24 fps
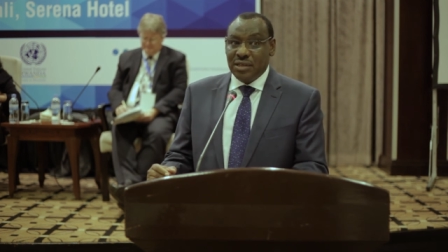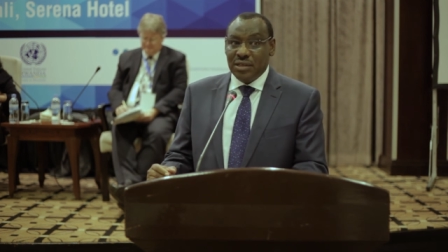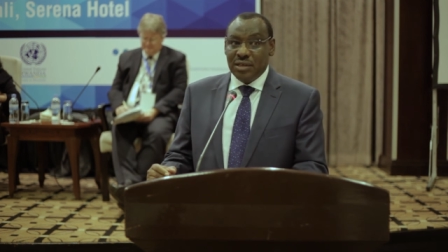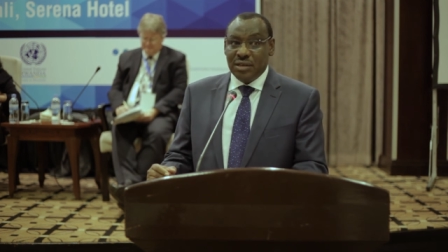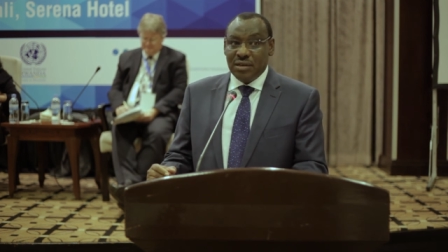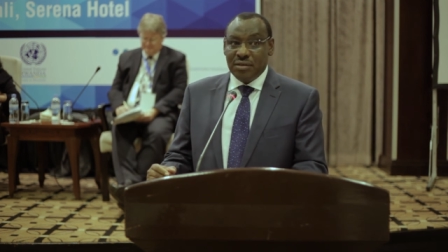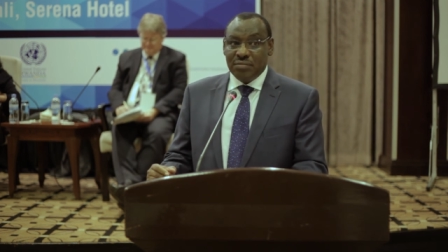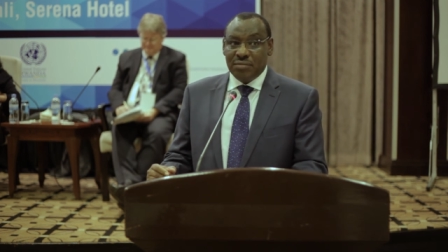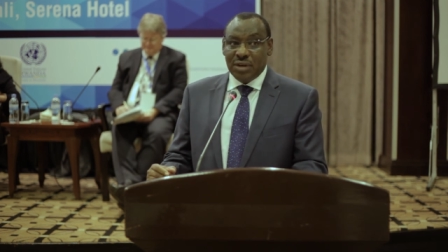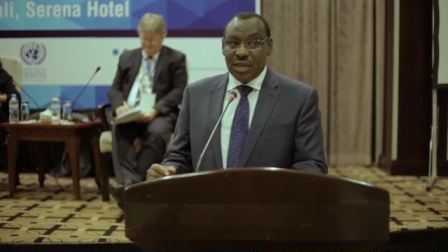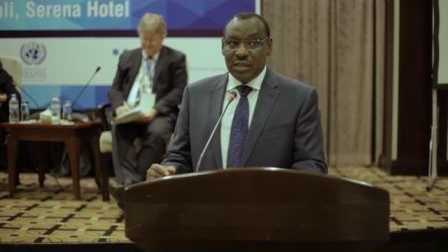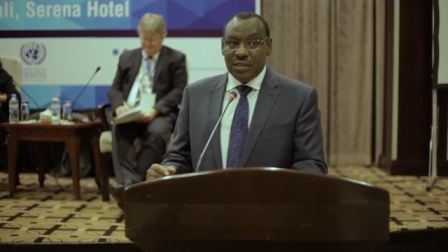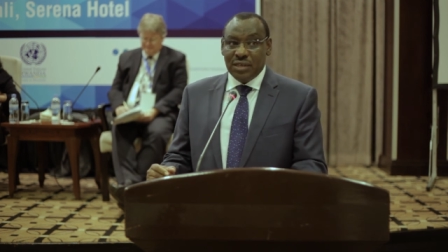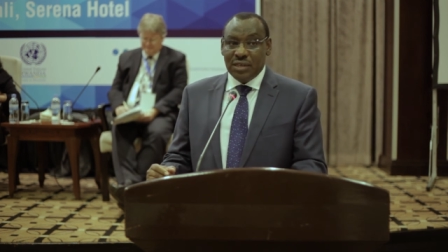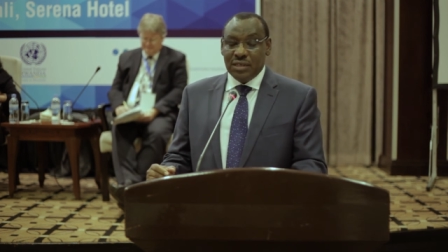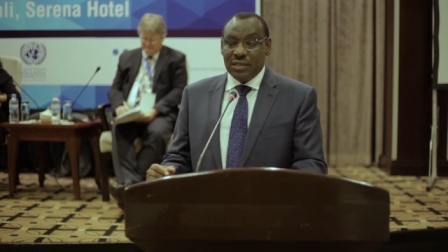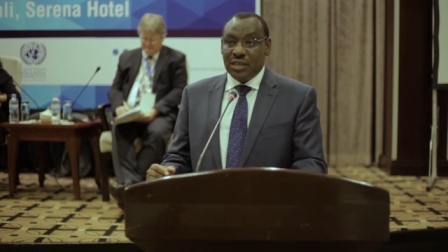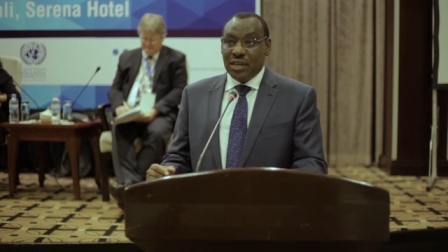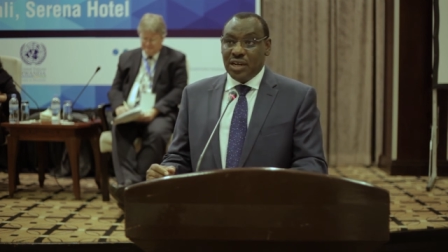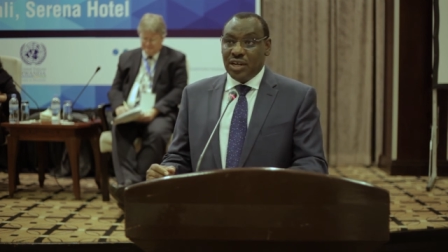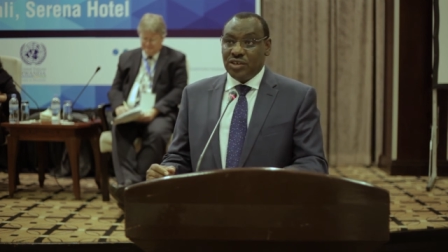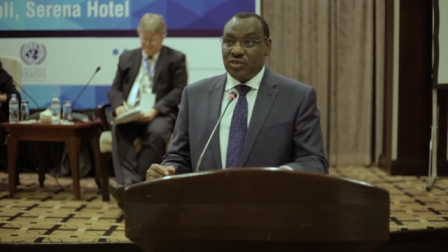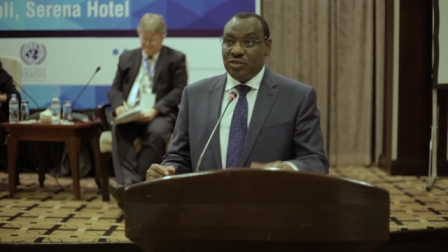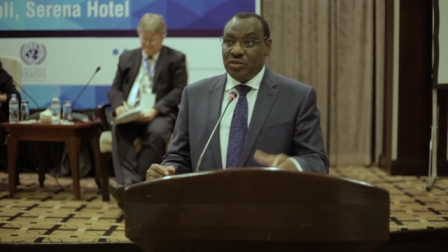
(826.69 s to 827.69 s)
by the
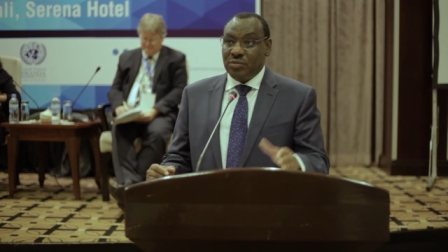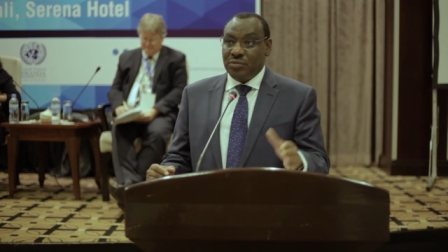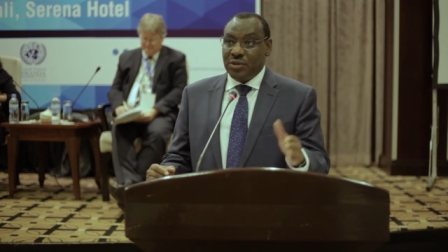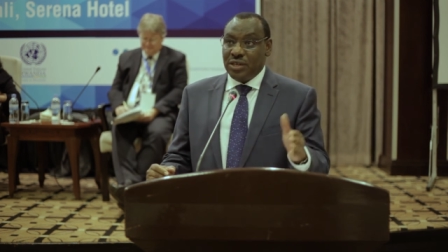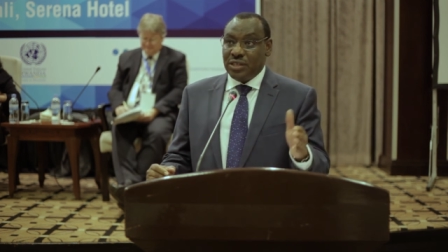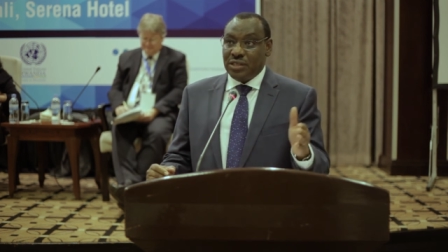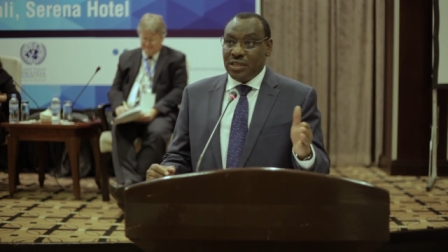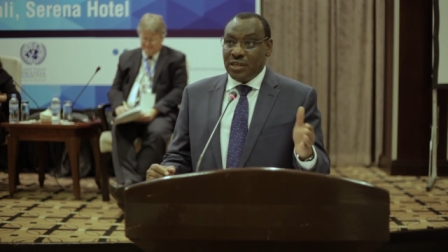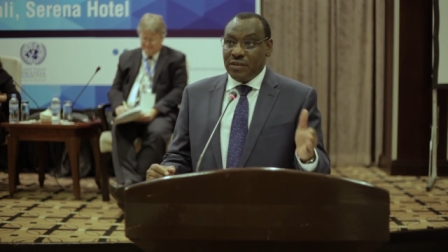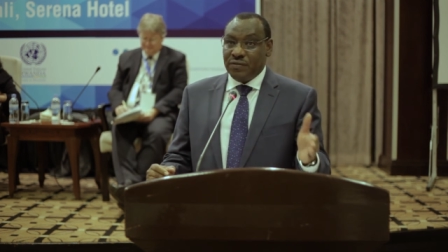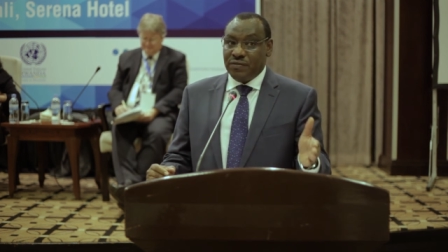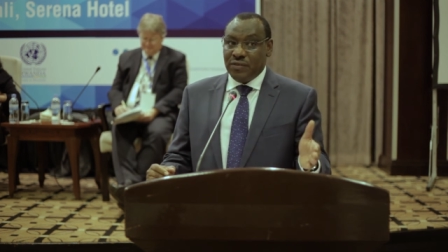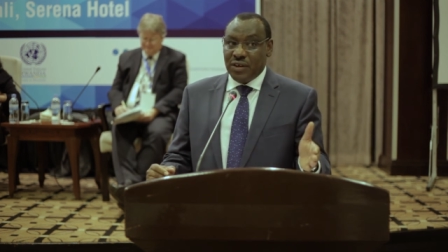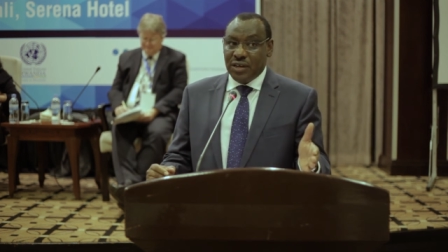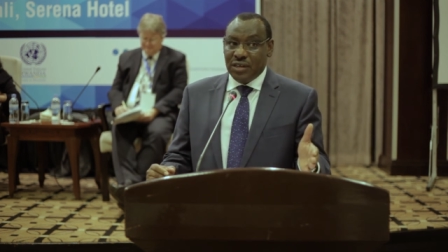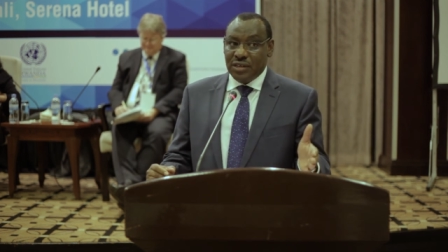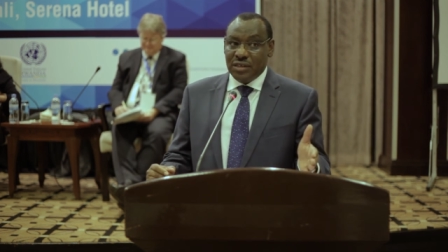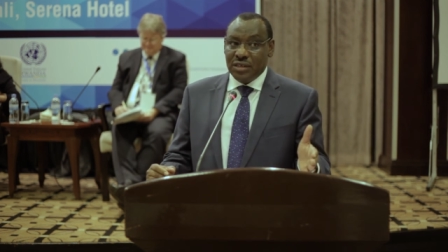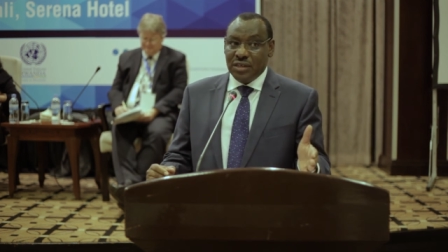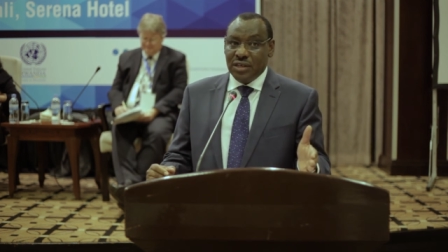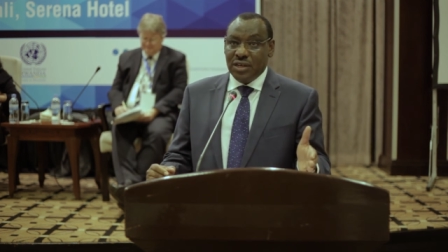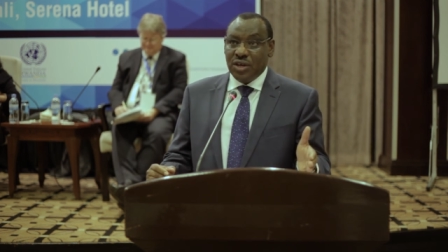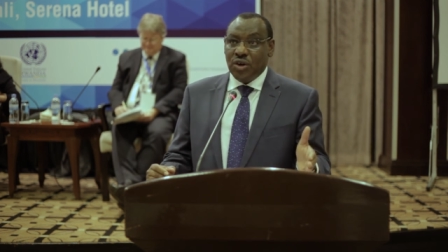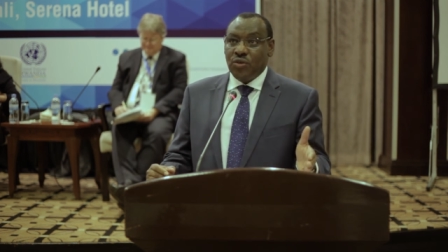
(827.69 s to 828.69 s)
International Monetary Fund,
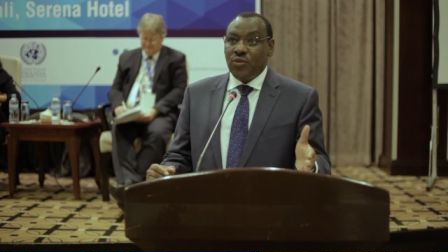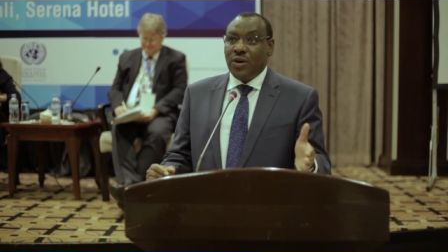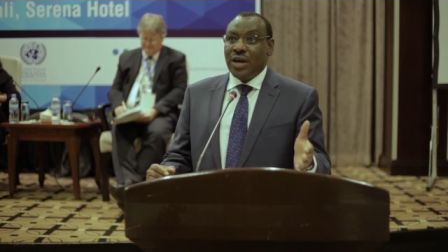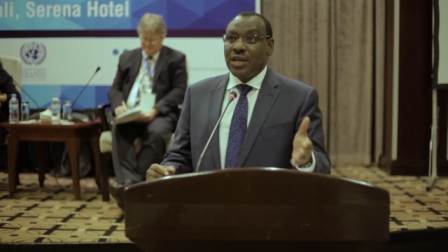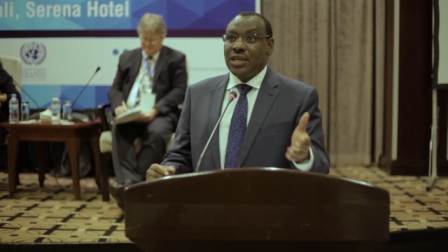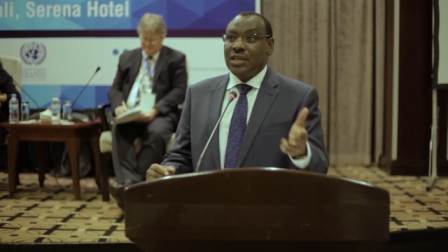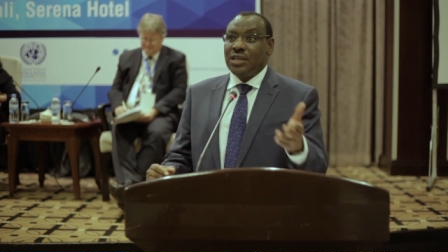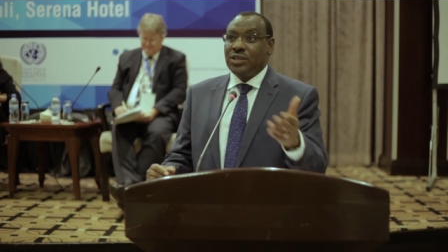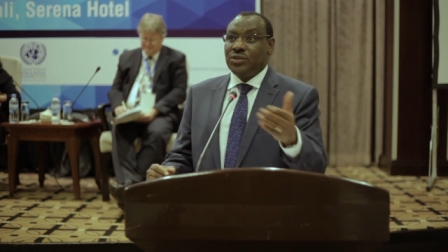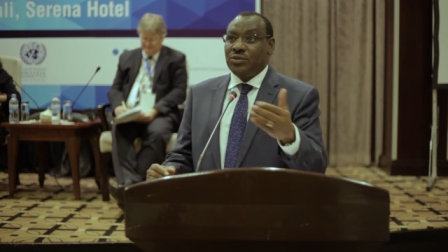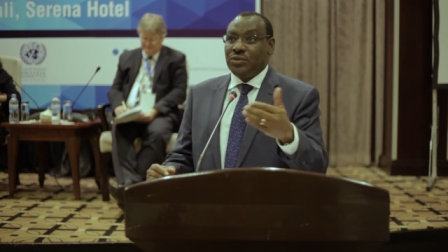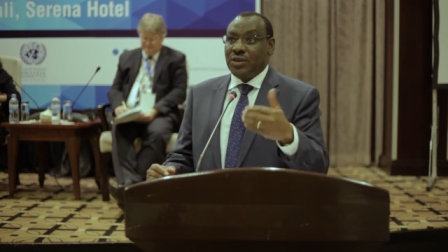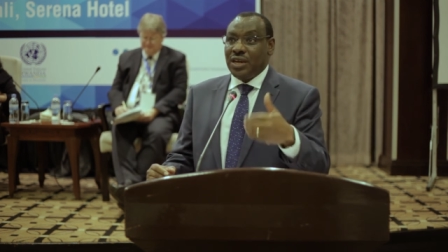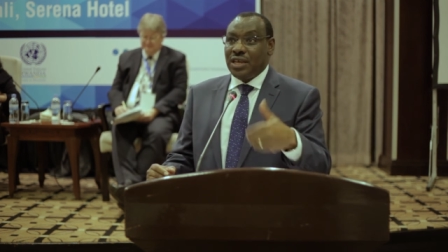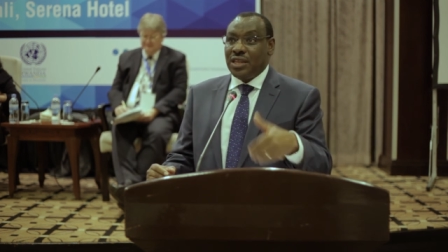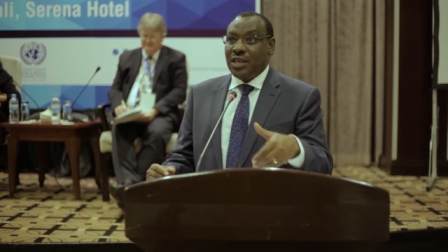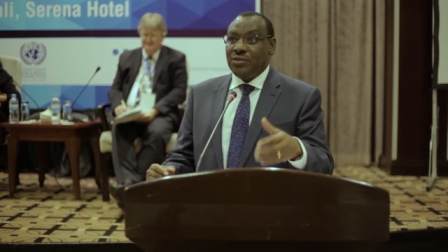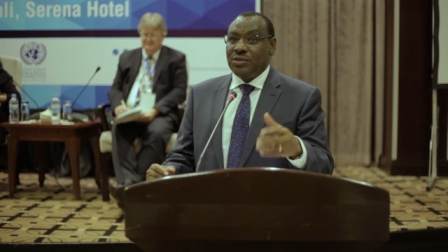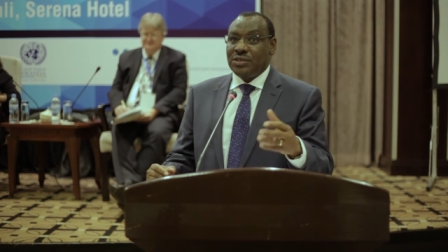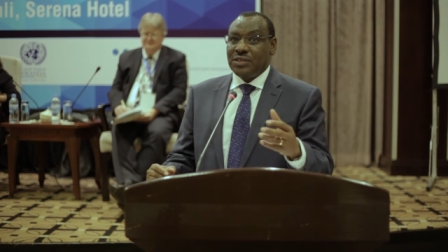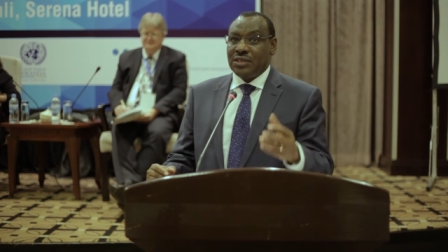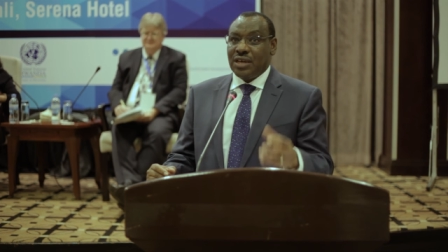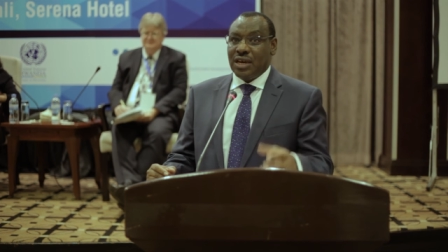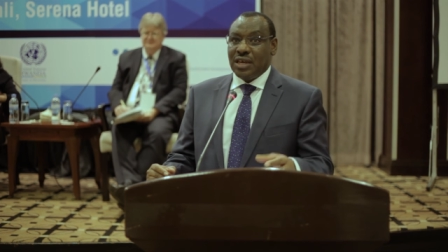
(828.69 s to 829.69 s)
working together with
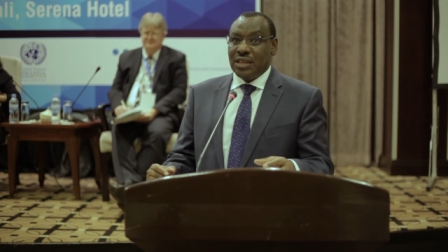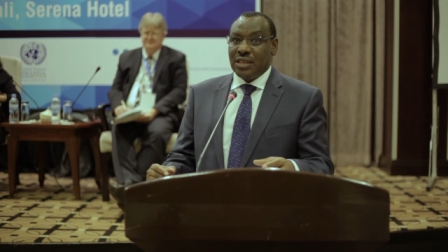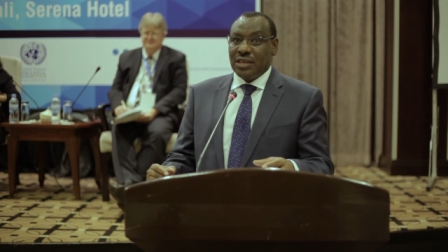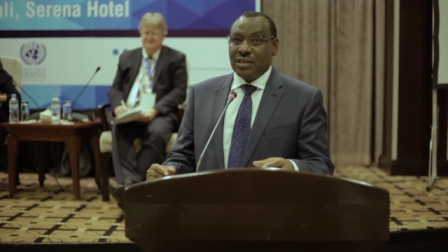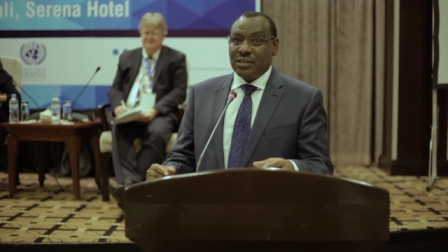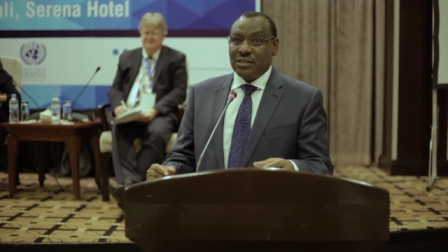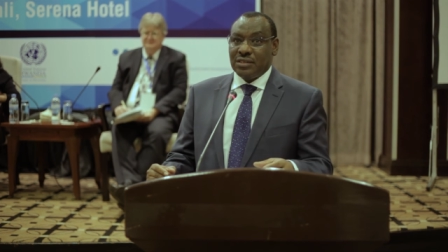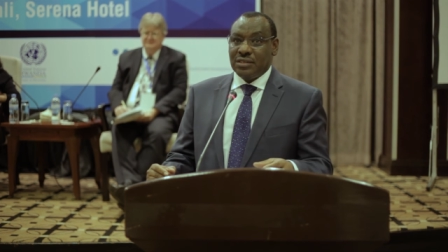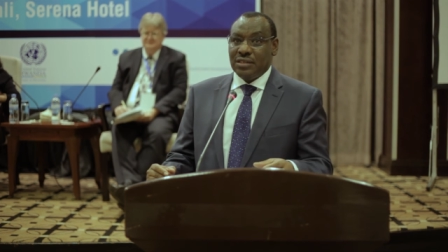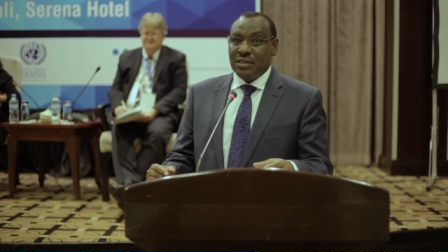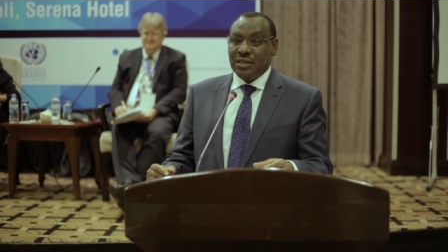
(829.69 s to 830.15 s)
others.